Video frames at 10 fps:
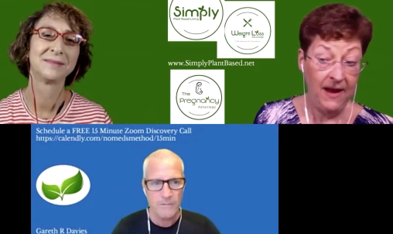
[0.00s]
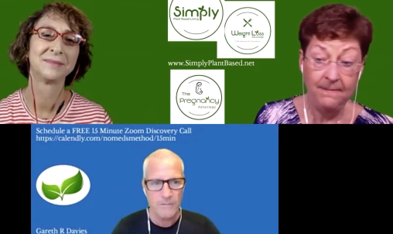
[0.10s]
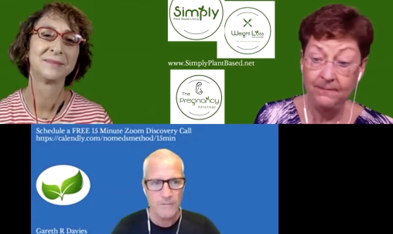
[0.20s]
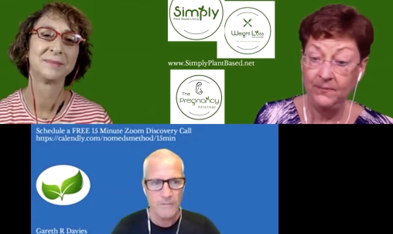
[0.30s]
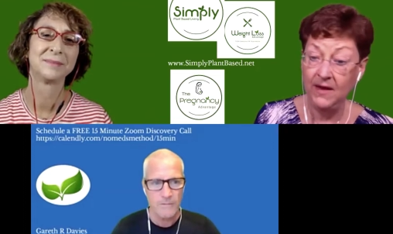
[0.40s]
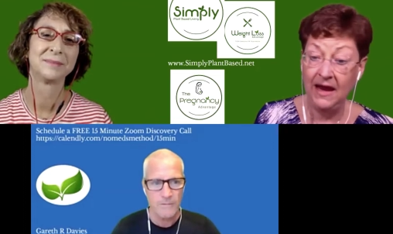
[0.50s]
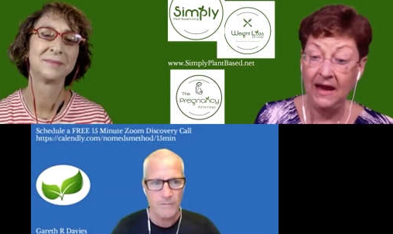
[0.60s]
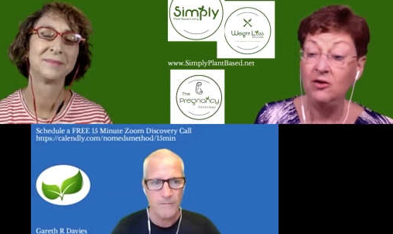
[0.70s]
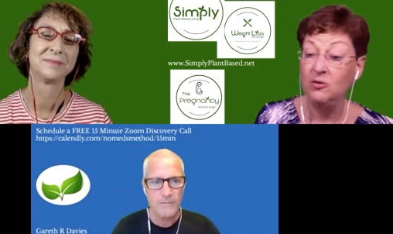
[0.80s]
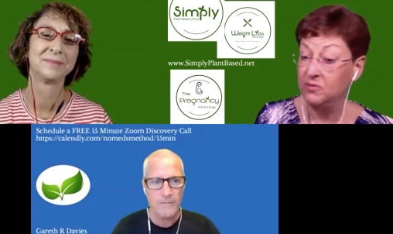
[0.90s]
Speaker 1: in them
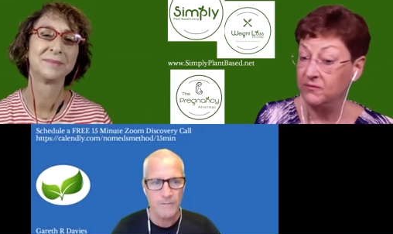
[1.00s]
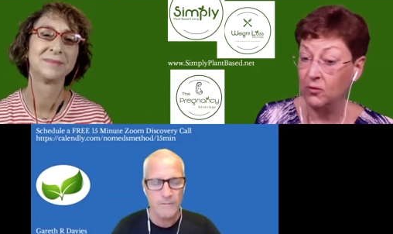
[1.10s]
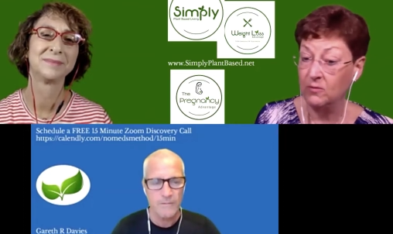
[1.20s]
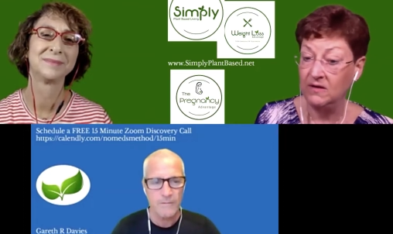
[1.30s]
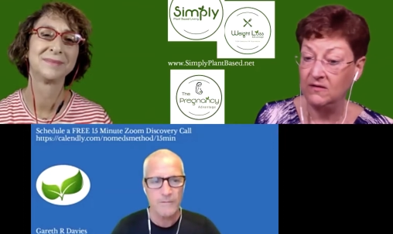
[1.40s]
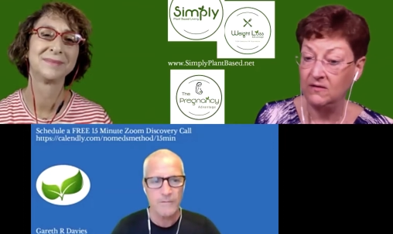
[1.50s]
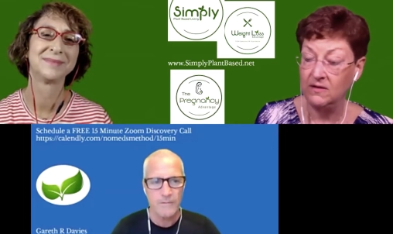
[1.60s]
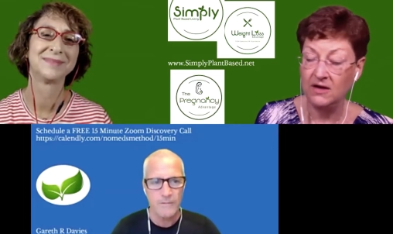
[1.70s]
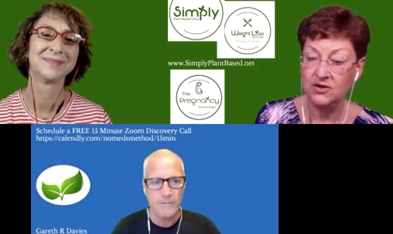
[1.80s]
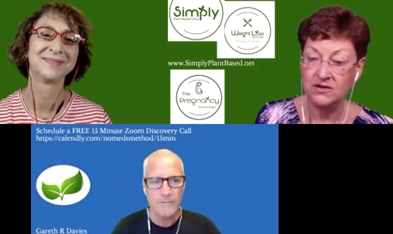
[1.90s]
and their
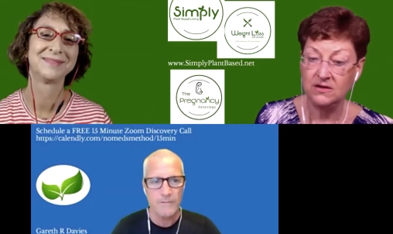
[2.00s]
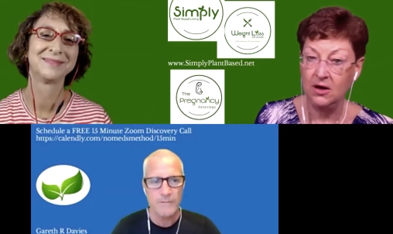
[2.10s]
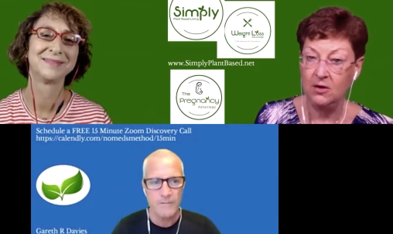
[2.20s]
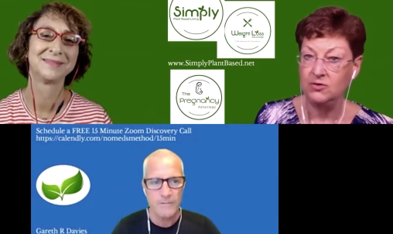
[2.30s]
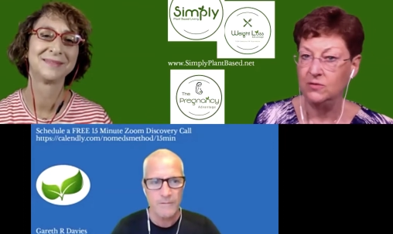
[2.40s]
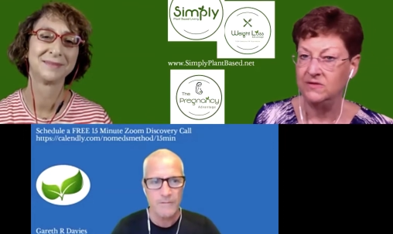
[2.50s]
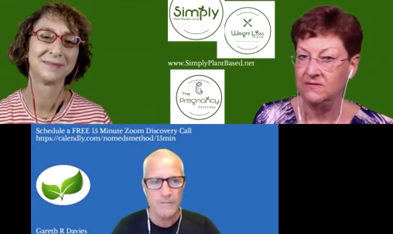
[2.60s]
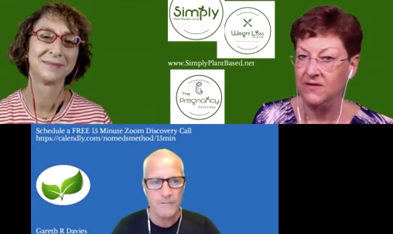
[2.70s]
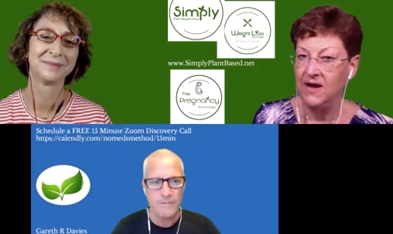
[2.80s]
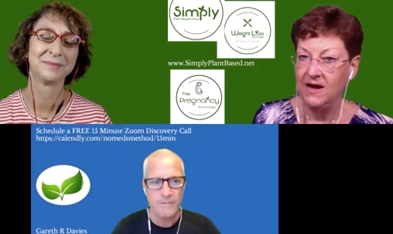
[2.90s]
performance, not just, you know, in
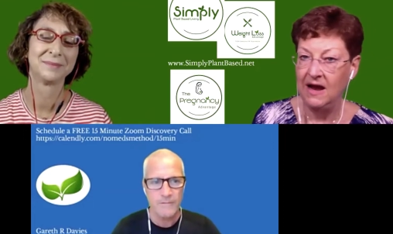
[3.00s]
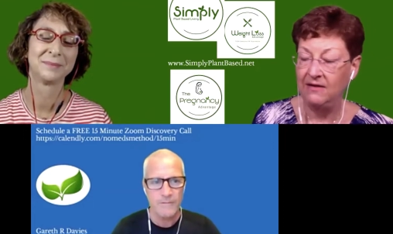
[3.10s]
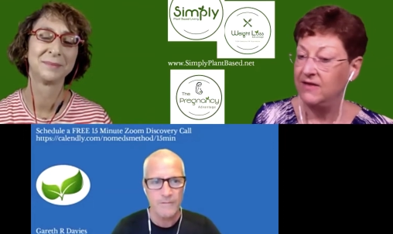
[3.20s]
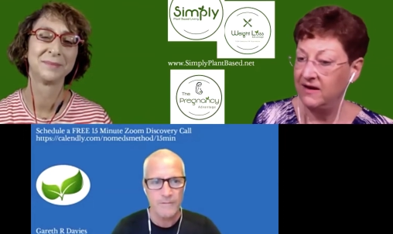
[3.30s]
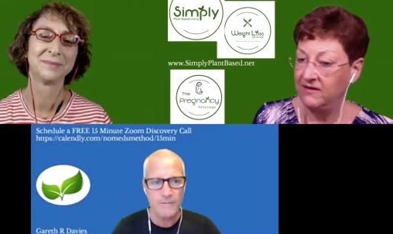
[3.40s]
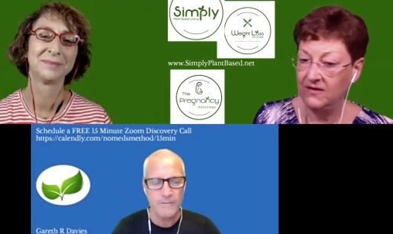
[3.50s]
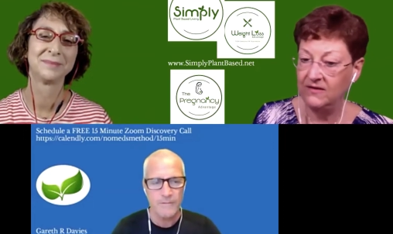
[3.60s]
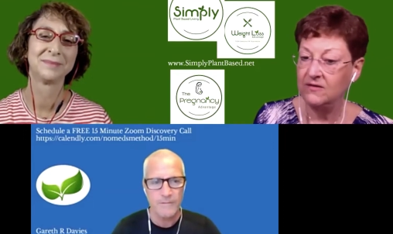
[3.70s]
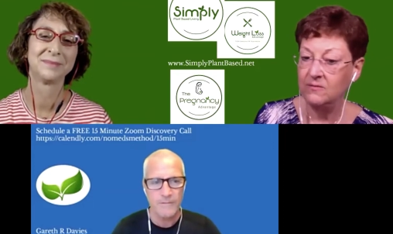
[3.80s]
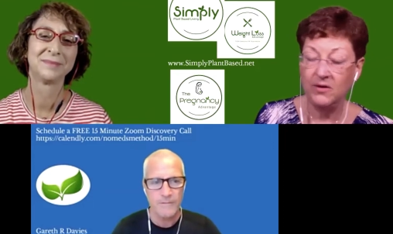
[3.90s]
terms of
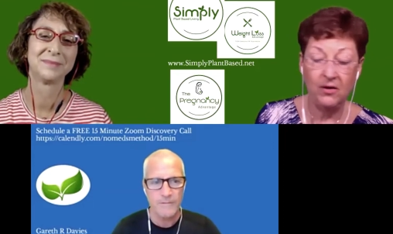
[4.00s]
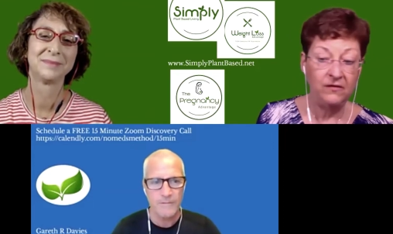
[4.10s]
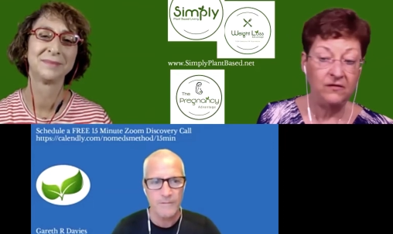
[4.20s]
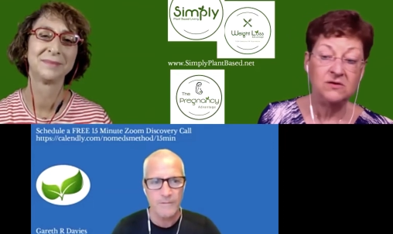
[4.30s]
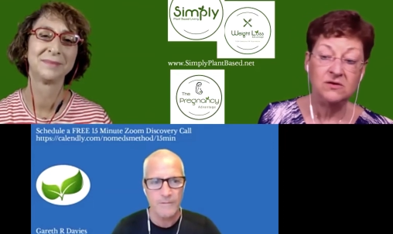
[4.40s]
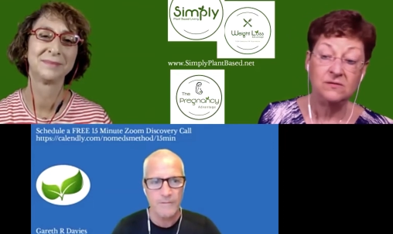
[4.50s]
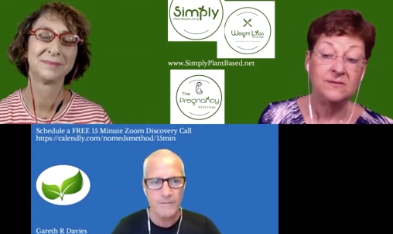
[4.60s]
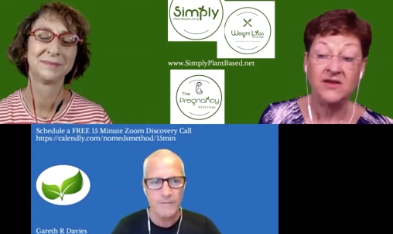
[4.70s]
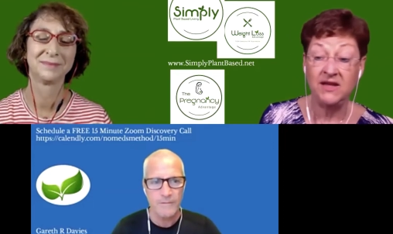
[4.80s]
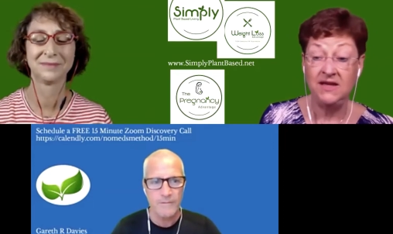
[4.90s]
athleticism, but also in
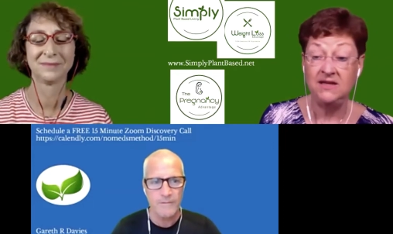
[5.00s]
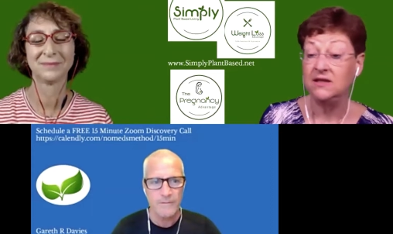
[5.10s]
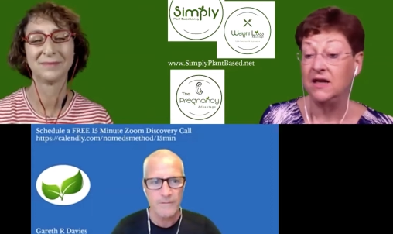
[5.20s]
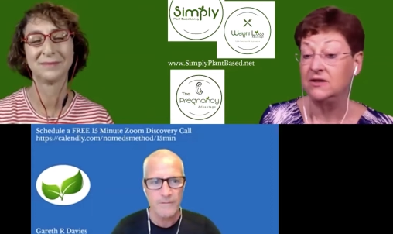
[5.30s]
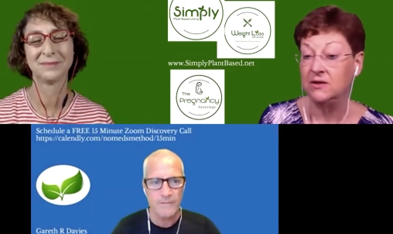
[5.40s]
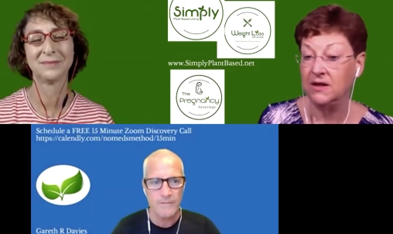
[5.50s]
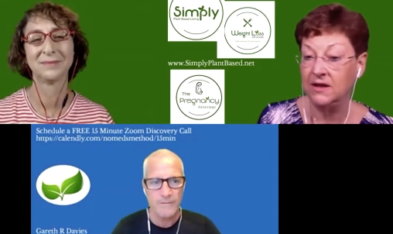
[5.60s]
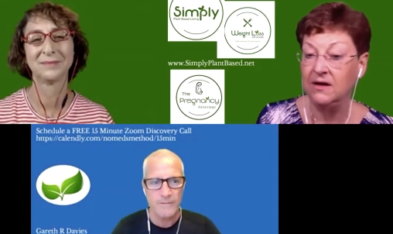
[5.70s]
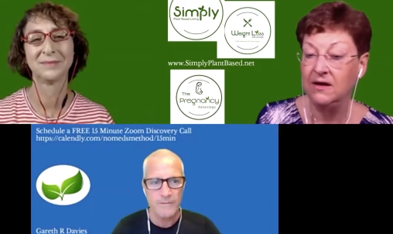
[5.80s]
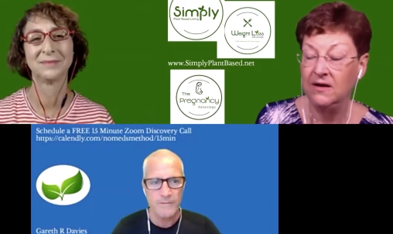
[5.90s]
terms of
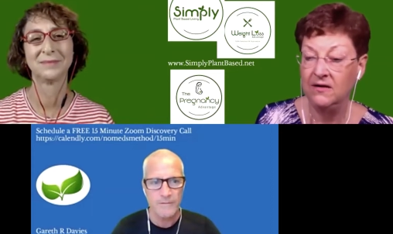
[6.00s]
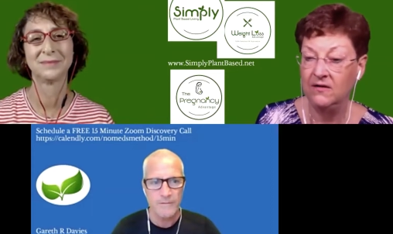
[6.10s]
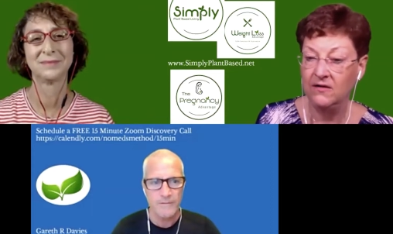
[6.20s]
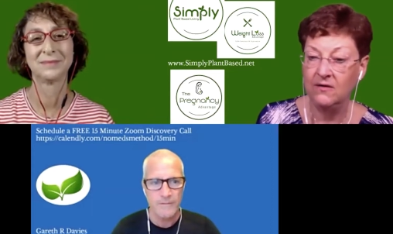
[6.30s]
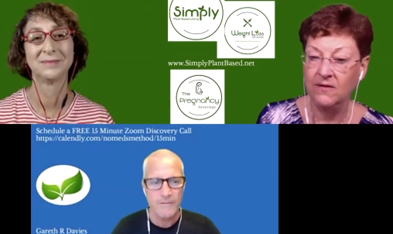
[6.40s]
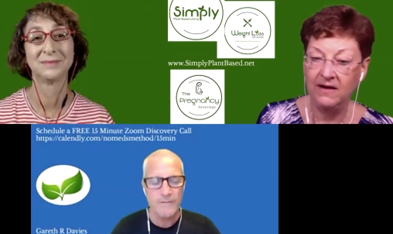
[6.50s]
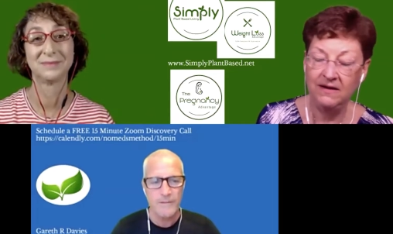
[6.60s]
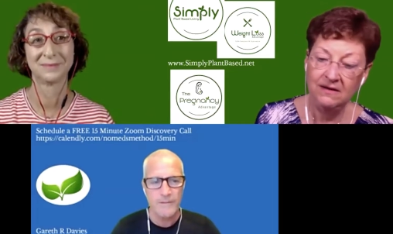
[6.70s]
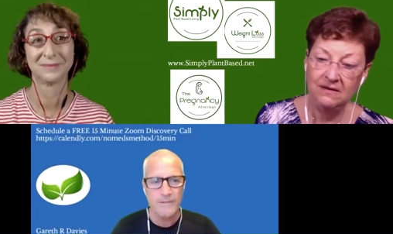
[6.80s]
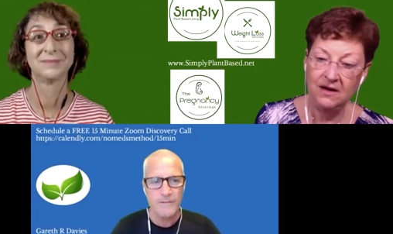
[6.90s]
intellectually. So
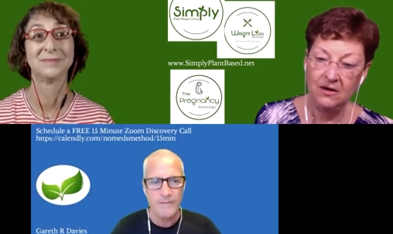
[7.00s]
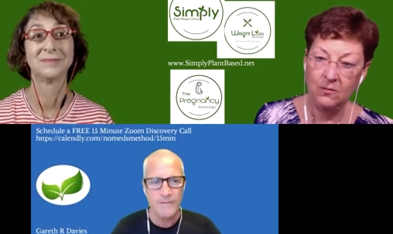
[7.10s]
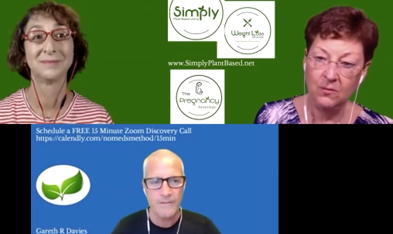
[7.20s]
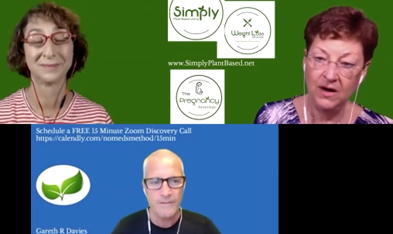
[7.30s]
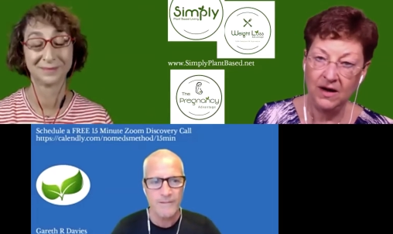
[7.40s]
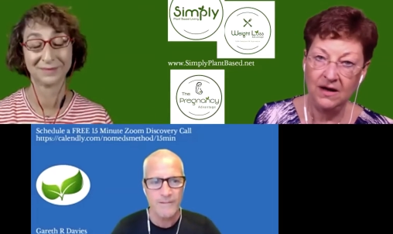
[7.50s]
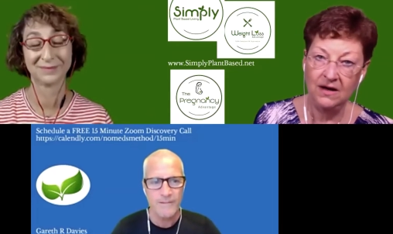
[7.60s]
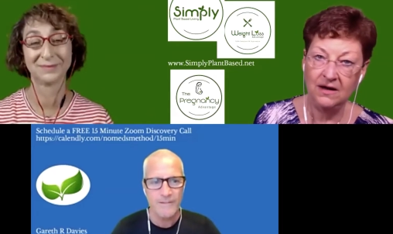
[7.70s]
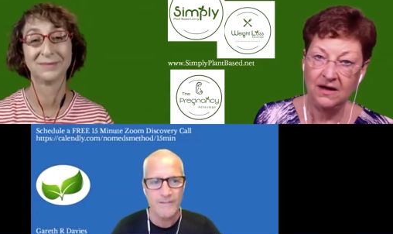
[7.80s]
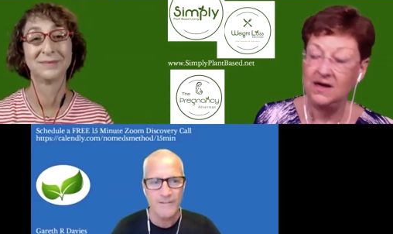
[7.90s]
I think, you know, when
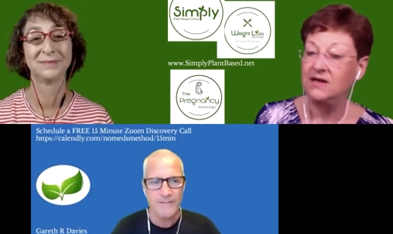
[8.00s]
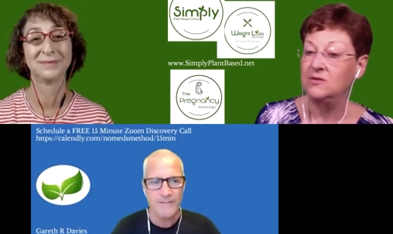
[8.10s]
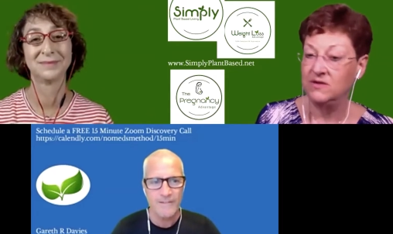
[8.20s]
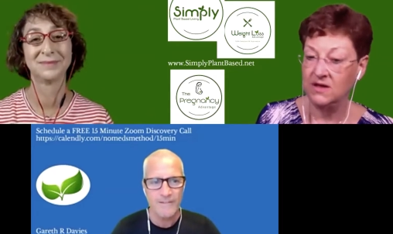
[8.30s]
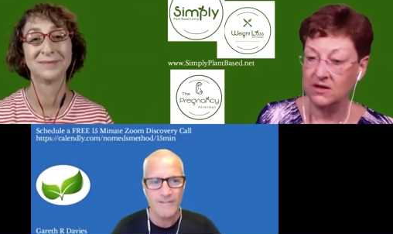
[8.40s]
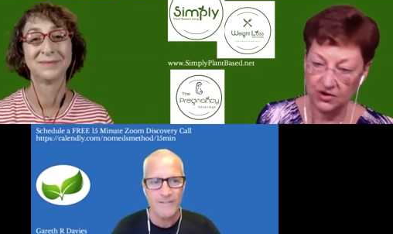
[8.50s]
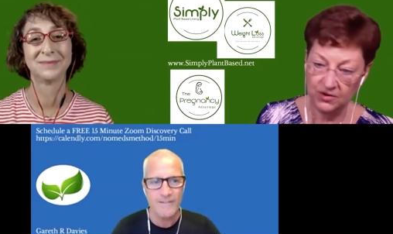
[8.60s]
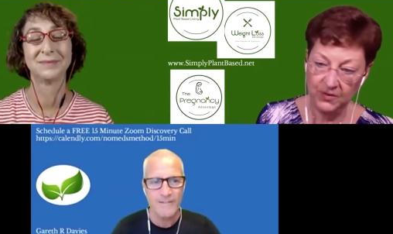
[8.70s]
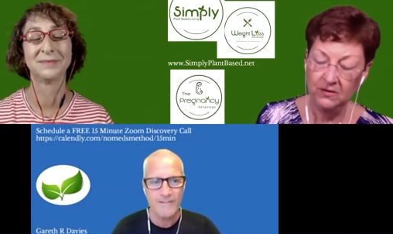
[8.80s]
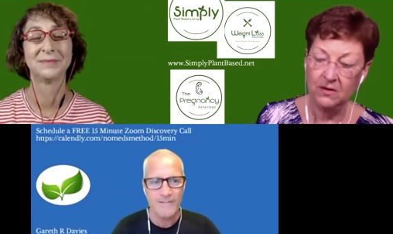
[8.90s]
I connected with
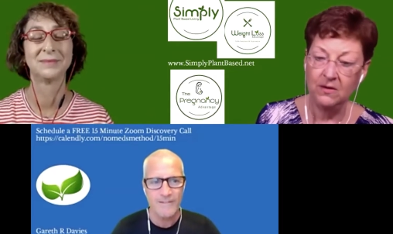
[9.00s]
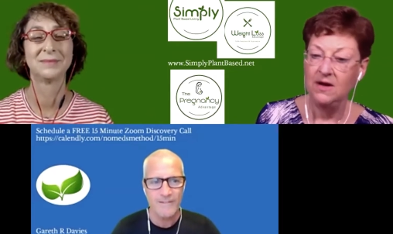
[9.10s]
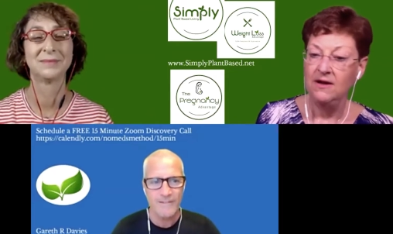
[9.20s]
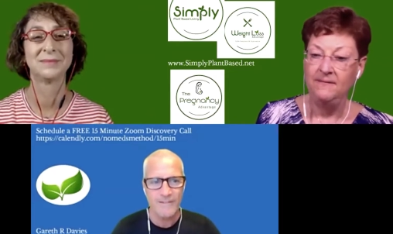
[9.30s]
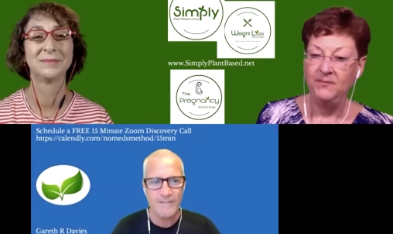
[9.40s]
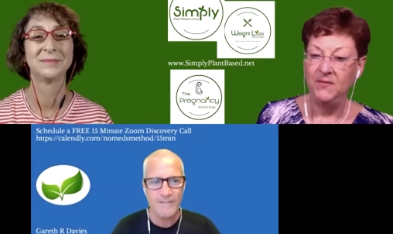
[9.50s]
Dr. Shapiro,